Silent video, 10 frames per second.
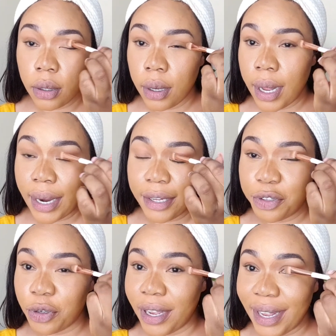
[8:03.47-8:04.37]
at
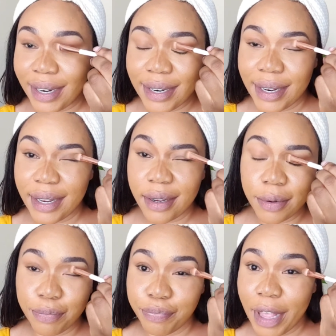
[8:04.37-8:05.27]
least you had
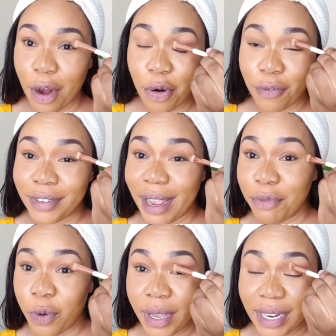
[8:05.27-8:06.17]
a lot of
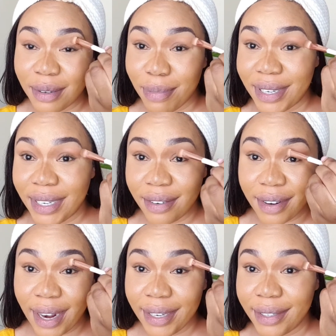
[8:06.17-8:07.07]
time doing it, but in
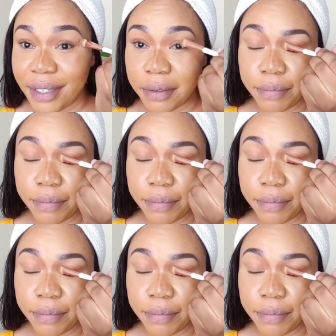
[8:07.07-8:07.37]
reality,